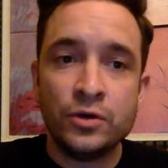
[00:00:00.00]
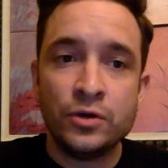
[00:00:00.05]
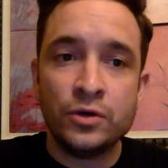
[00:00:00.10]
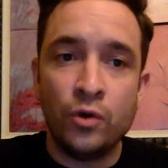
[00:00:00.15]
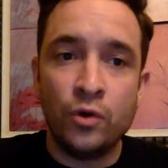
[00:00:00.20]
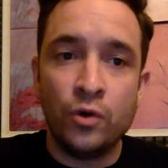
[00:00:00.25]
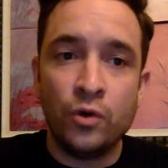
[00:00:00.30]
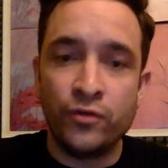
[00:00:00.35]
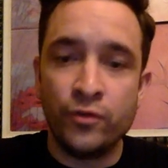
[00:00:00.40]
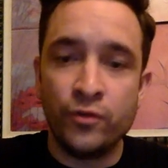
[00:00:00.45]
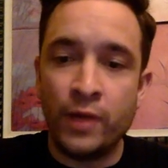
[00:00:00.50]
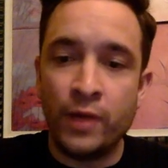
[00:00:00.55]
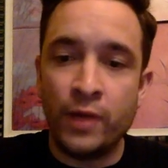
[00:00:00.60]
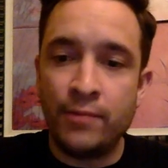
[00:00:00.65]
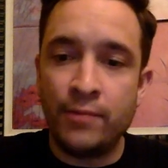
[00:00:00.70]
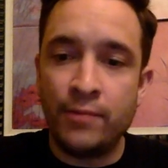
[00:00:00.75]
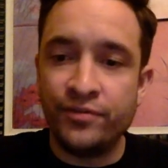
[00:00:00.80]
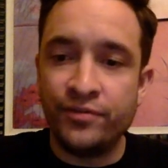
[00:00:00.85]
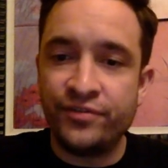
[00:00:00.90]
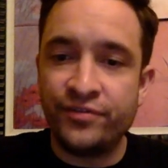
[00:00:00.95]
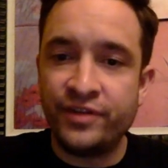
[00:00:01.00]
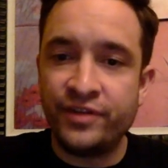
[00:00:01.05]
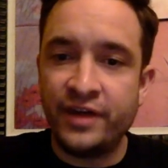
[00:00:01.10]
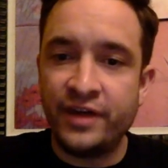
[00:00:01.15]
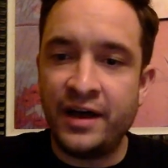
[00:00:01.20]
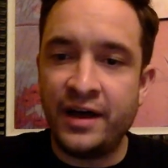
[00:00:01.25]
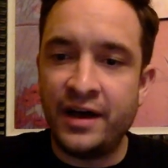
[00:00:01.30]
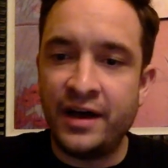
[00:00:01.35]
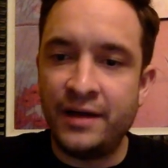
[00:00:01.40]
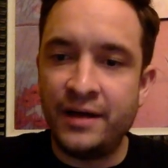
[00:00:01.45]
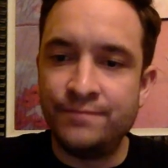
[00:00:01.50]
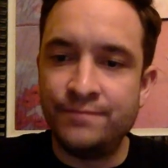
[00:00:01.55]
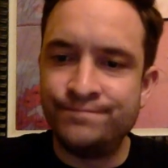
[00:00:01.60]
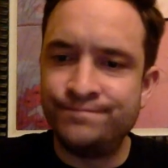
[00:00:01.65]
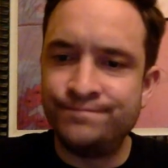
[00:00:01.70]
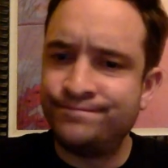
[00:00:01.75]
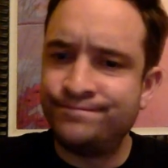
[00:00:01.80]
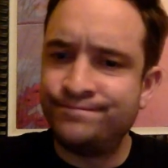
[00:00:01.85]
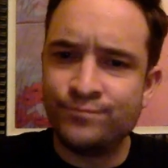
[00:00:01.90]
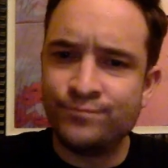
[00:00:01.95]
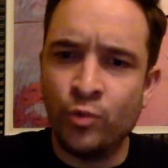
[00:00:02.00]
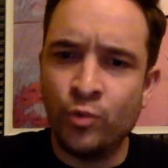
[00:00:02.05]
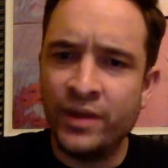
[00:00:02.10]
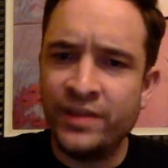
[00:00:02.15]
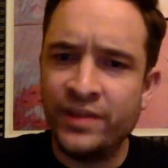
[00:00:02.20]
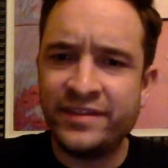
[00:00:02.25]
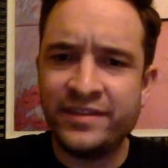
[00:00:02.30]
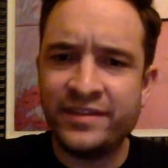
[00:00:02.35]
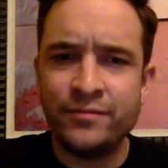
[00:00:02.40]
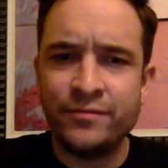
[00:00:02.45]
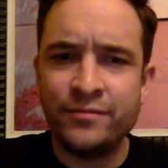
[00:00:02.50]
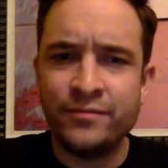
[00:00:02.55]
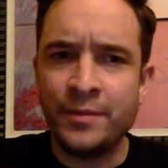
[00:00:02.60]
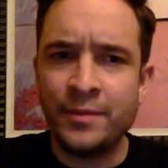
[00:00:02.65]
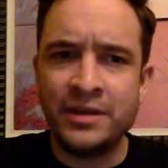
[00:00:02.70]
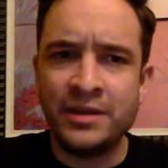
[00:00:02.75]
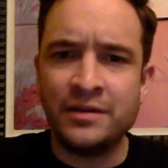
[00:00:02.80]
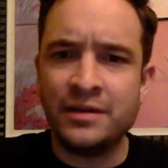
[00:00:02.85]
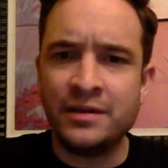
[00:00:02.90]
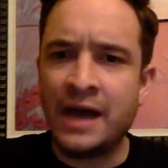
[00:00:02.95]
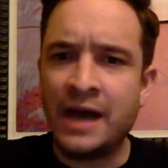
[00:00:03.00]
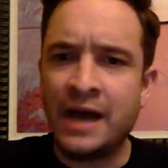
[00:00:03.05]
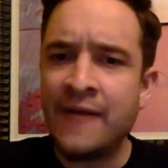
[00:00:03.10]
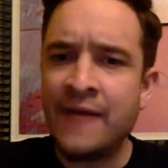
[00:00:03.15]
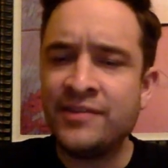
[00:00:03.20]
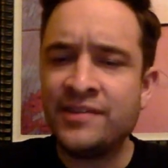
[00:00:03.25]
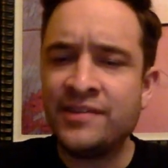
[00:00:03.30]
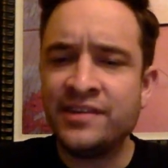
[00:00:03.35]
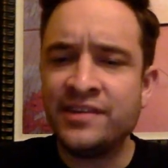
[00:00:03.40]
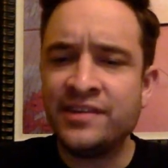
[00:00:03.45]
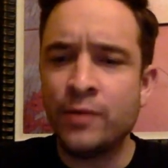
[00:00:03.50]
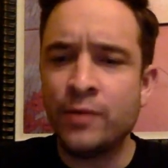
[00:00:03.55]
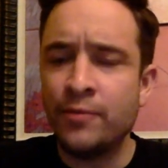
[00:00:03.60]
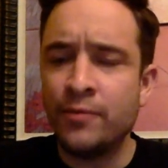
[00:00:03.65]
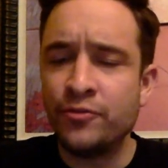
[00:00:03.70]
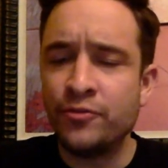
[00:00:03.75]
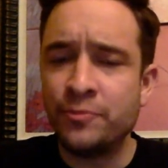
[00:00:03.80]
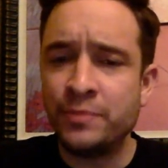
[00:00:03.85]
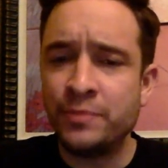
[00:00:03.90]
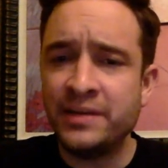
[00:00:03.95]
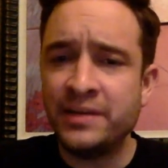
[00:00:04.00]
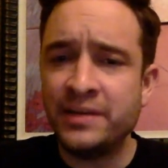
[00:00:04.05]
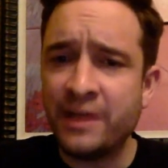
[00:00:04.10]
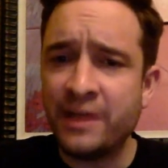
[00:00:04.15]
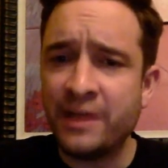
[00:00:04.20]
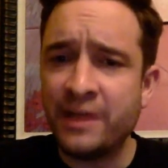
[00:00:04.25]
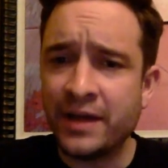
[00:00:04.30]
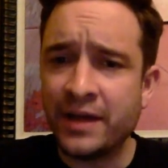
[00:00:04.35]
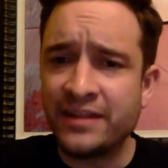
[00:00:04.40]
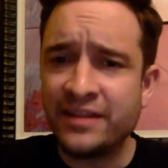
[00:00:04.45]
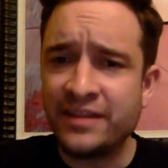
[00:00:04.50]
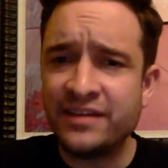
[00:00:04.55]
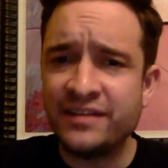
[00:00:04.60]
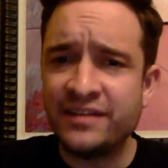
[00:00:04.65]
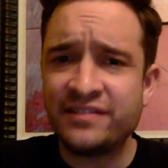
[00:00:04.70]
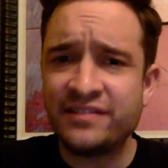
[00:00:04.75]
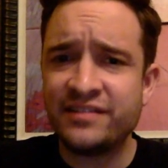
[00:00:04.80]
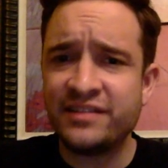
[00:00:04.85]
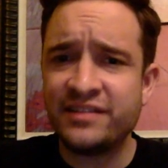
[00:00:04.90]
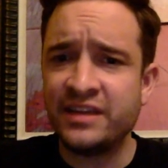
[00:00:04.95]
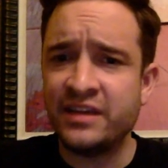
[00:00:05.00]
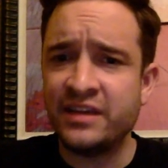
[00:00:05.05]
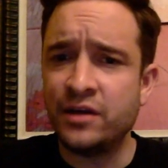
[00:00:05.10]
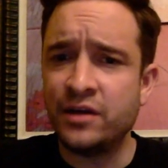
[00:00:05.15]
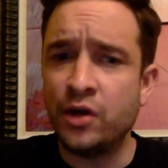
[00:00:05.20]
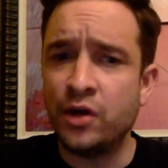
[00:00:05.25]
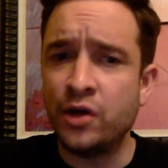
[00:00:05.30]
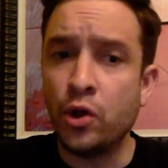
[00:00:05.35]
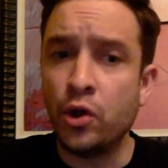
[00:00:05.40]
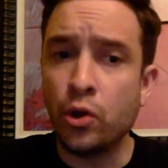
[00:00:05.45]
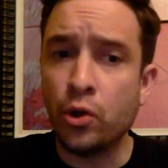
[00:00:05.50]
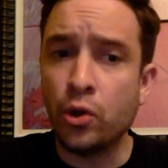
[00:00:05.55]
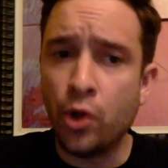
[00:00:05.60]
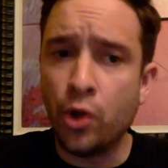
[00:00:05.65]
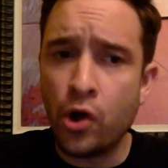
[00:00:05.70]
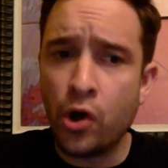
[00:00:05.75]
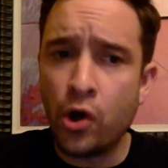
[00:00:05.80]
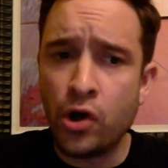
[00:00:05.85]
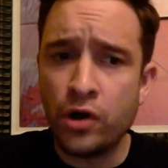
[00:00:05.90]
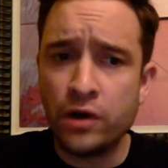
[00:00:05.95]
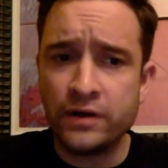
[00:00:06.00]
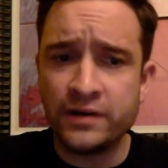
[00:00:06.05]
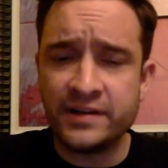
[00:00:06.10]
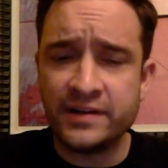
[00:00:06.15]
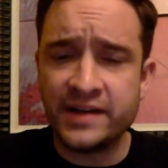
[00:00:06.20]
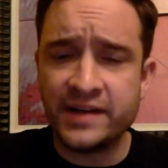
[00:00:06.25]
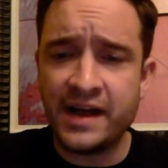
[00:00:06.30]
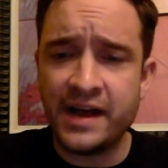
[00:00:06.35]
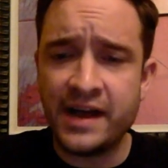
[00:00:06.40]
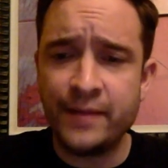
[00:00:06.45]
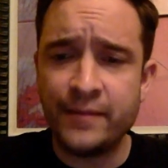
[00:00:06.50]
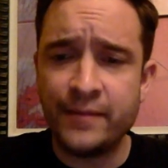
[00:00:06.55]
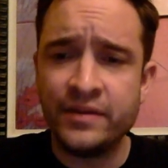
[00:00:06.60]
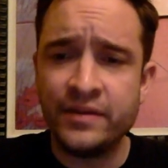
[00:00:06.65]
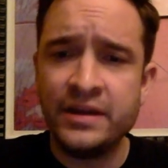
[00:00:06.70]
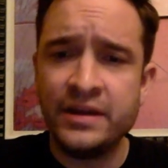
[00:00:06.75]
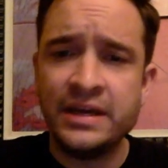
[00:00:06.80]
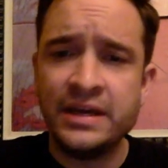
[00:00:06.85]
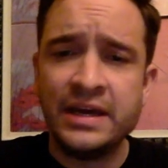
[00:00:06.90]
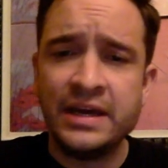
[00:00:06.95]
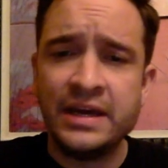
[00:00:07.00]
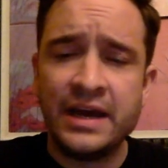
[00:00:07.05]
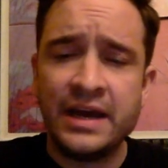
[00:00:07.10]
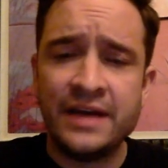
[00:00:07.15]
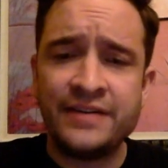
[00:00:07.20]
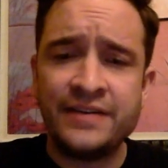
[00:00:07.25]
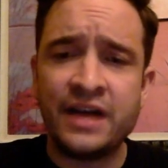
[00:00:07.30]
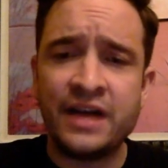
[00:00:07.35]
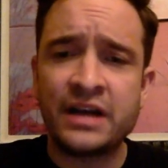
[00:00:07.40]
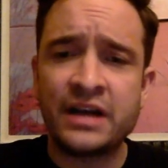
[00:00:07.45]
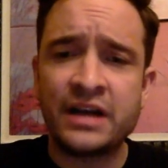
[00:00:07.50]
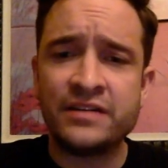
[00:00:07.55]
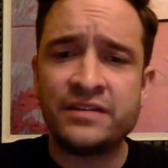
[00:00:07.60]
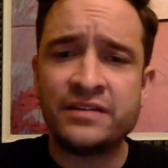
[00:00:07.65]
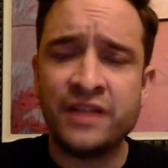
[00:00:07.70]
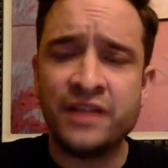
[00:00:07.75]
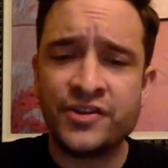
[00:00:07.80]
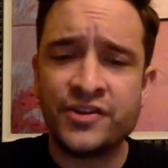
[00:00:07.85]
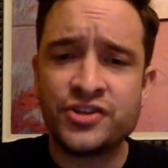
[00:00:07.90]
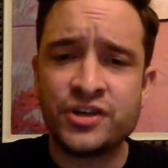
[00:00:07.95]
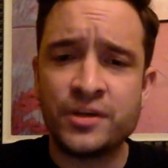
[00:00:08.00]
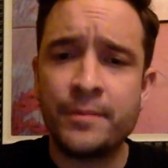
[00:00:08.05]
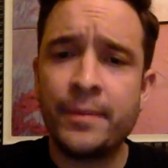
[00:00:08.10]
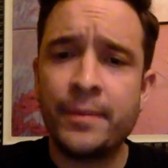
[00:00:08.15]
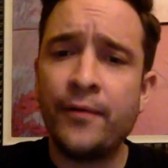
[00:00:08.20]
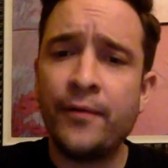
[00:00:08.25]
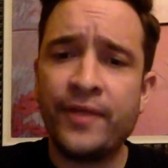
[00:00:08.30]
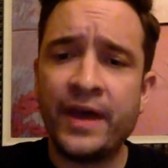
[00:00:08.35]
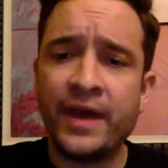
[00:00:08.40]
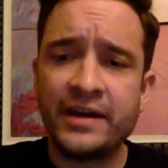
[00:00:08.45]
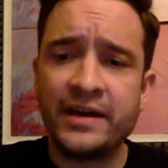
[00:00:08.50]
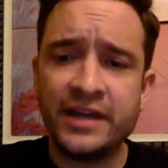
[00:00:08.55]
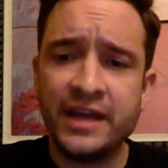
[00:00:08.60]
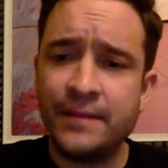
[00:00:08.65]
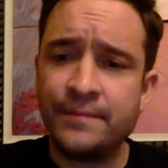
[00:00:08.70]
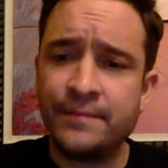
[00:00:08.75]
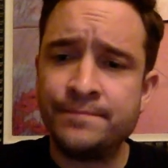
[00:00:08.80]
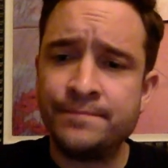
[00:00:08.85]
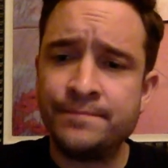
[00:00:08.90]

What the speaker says: over the Rebels. I haven't seen a Rebels beatdown like this in a long time. Talk a touch about that game.